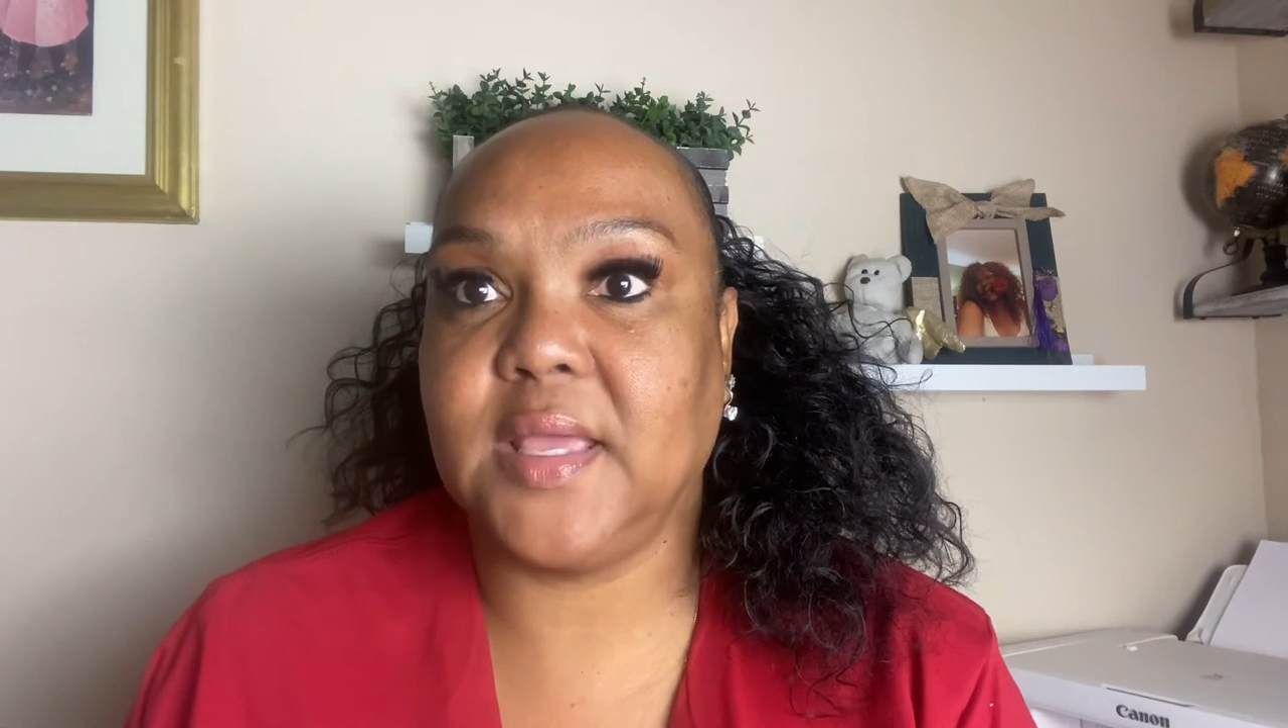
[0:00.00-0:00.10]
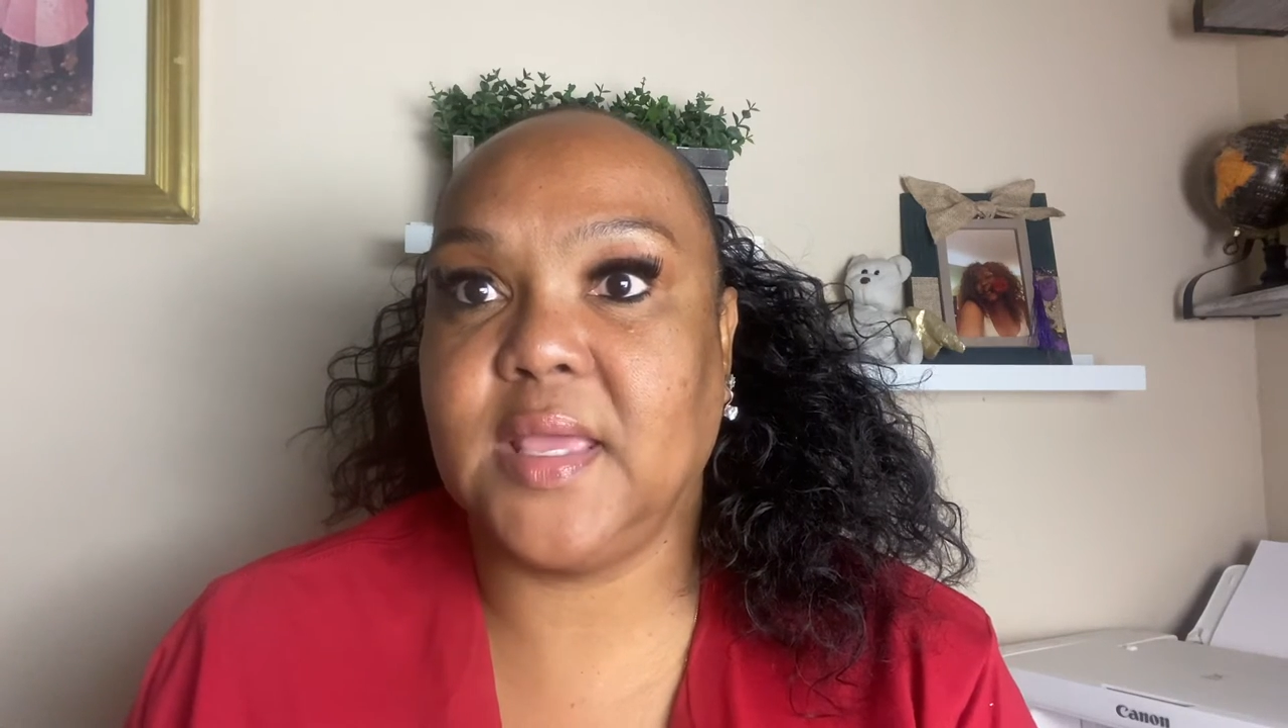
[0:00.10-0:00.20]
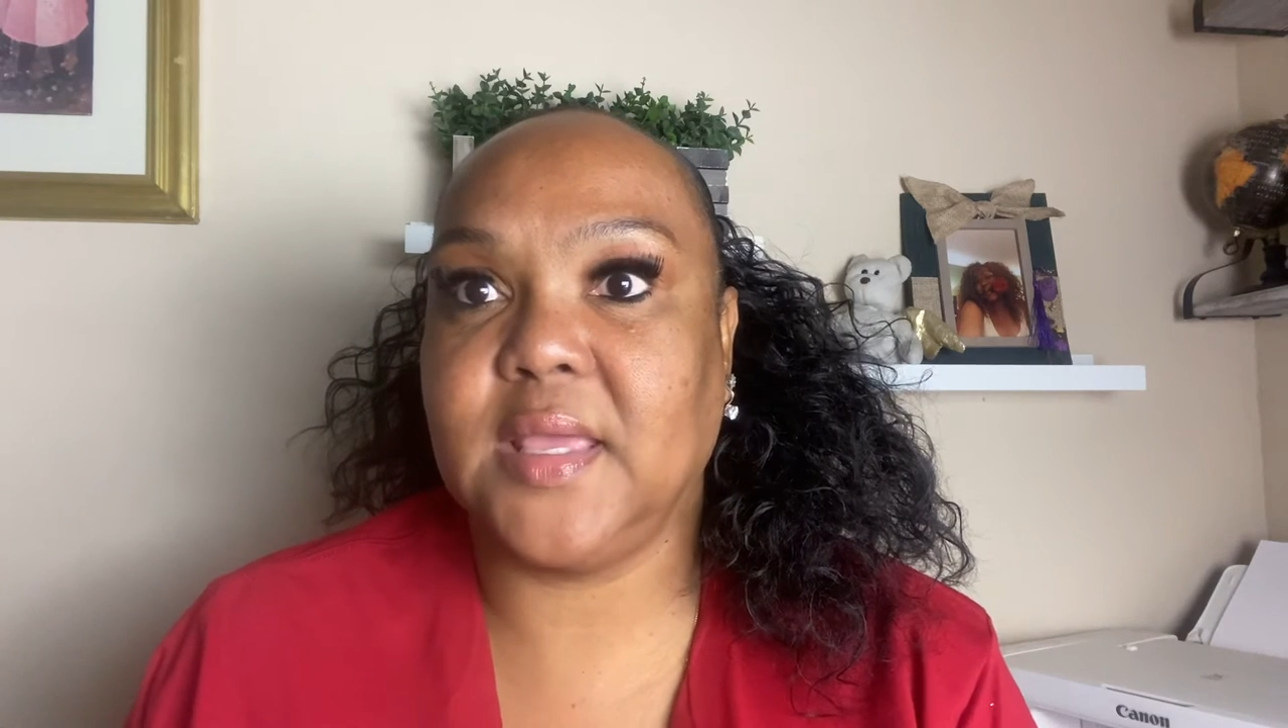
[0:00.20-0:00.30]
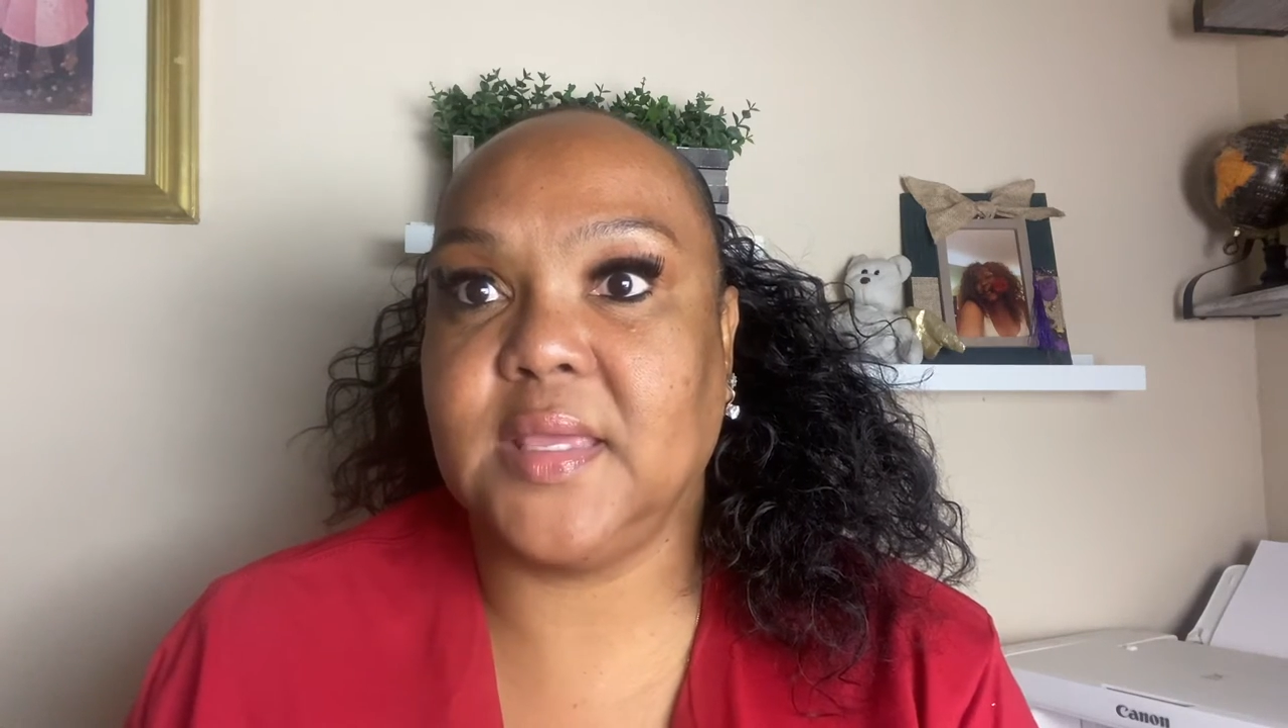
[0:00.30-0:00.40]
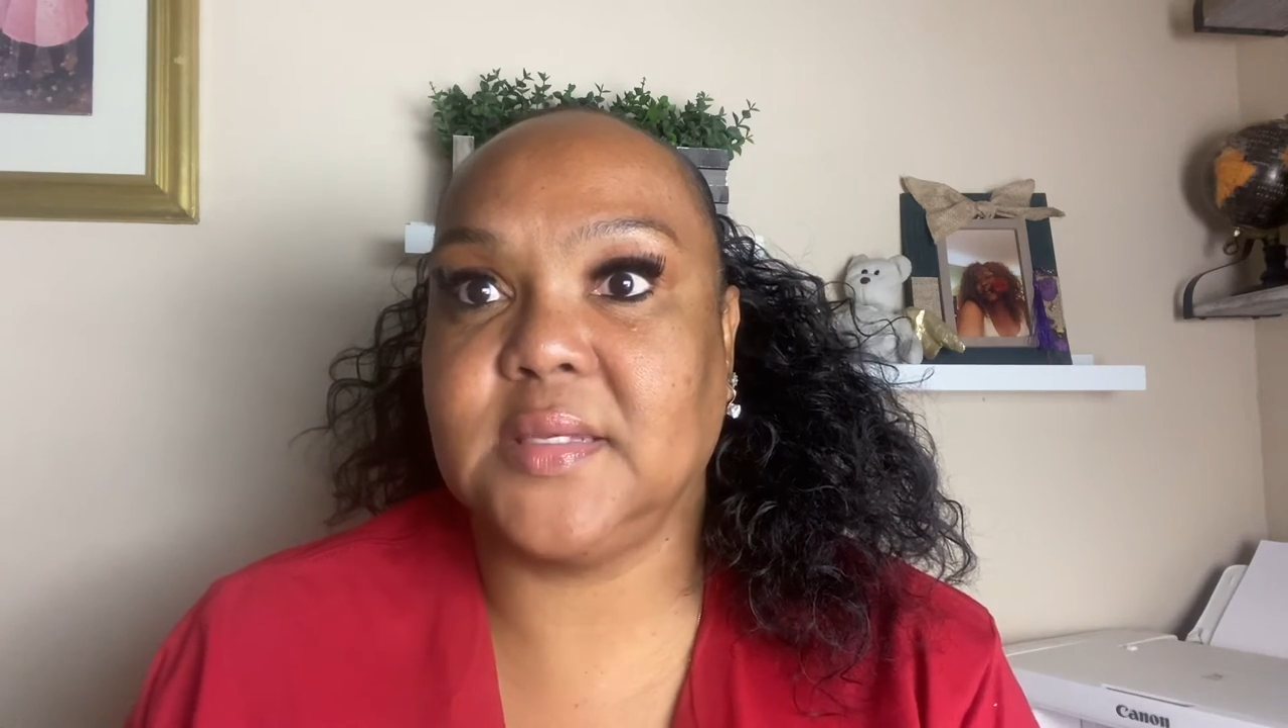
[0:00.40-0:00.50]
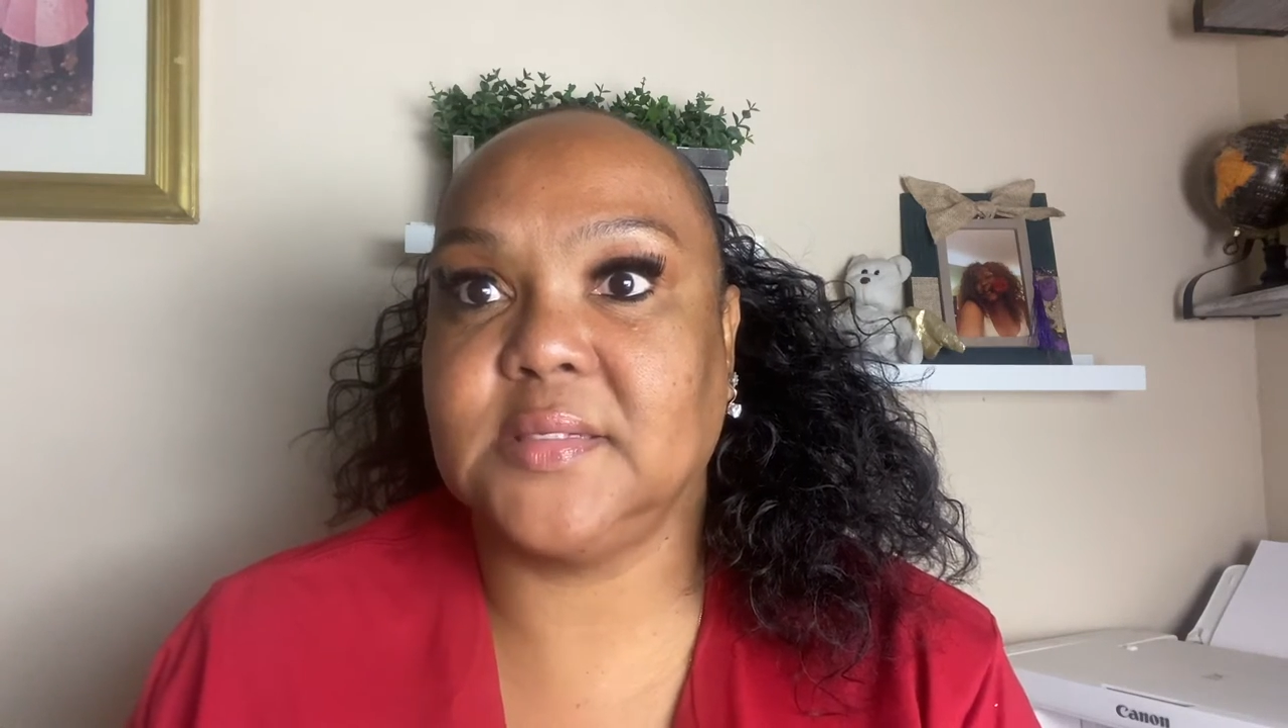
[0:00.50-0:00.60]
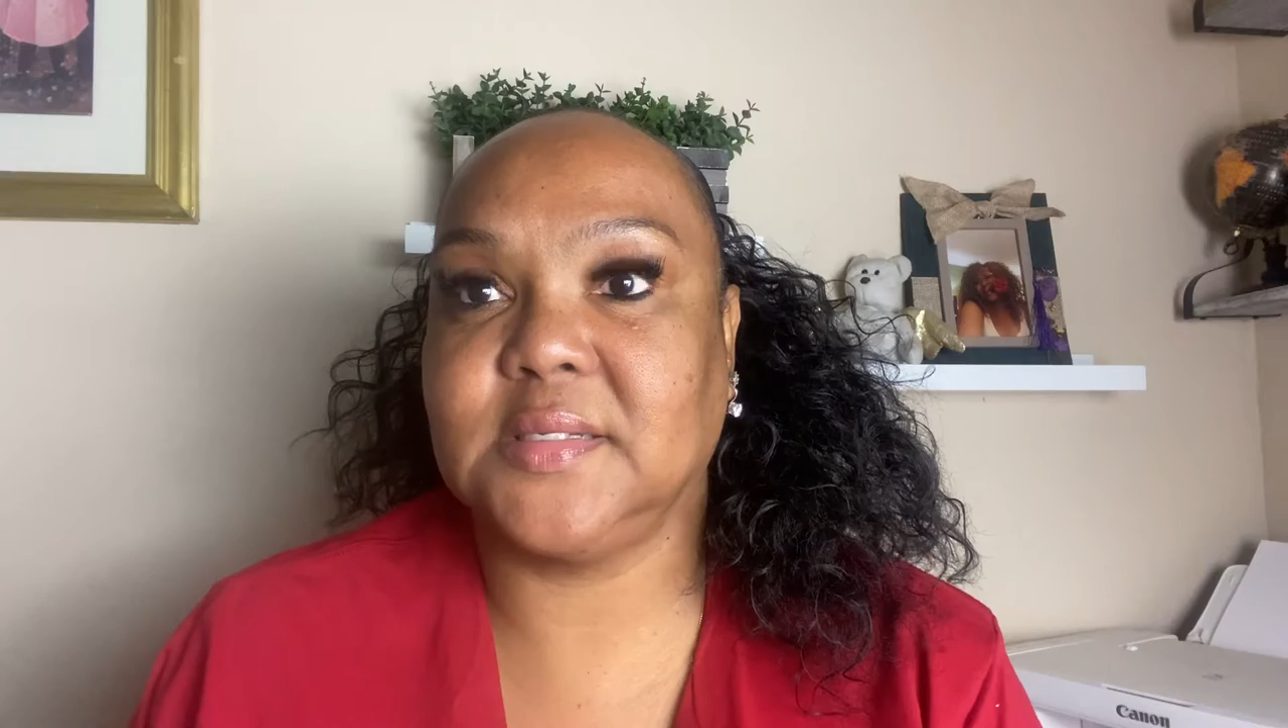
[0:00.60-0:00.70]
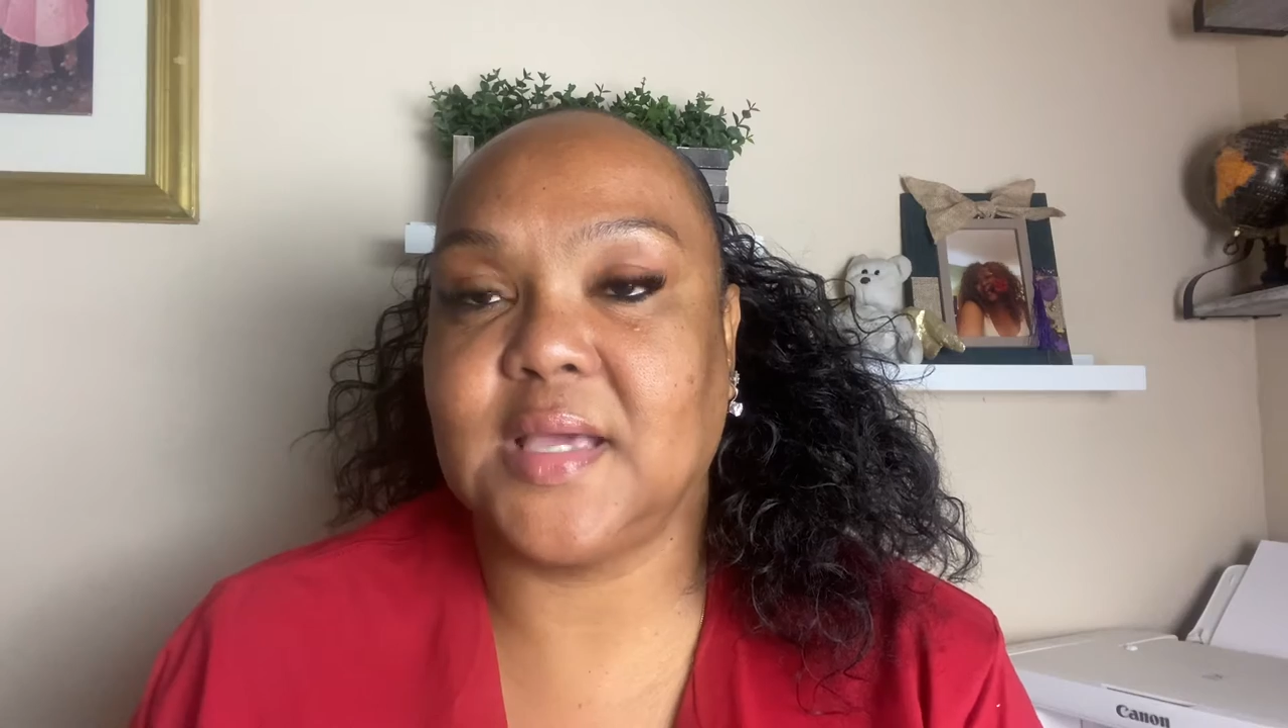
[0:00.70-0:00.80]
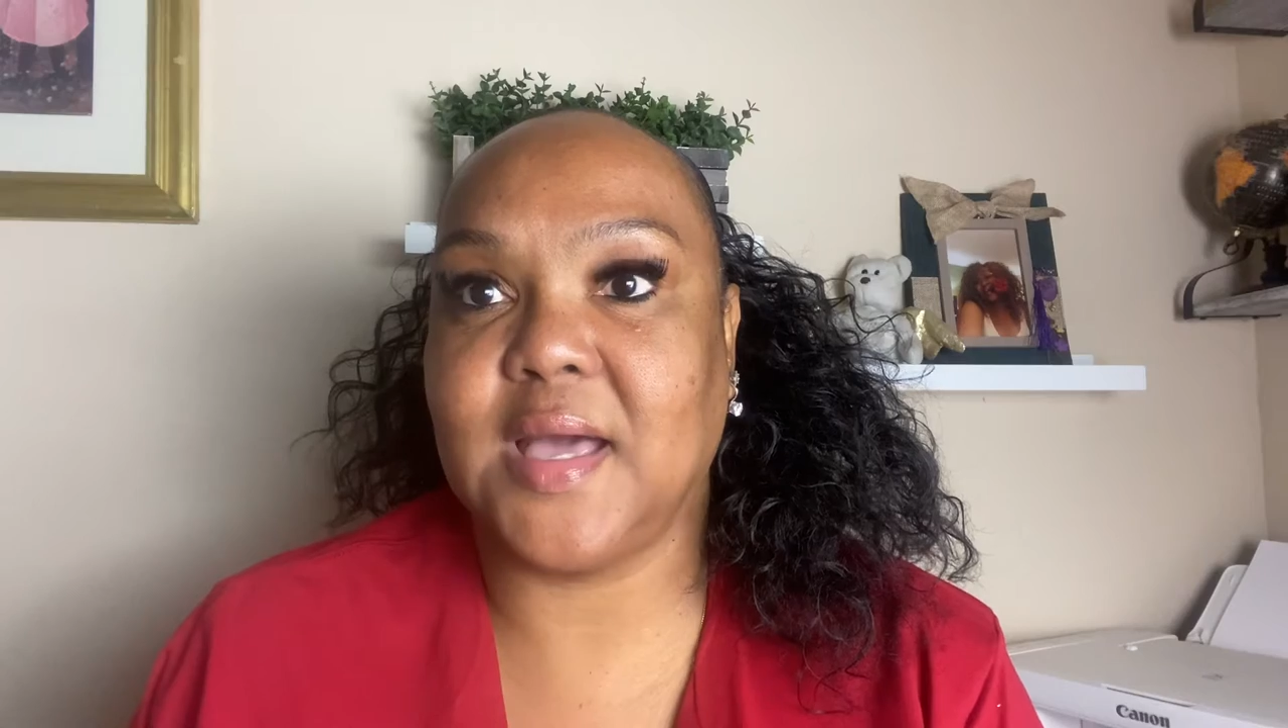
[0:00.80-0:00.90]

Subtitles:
and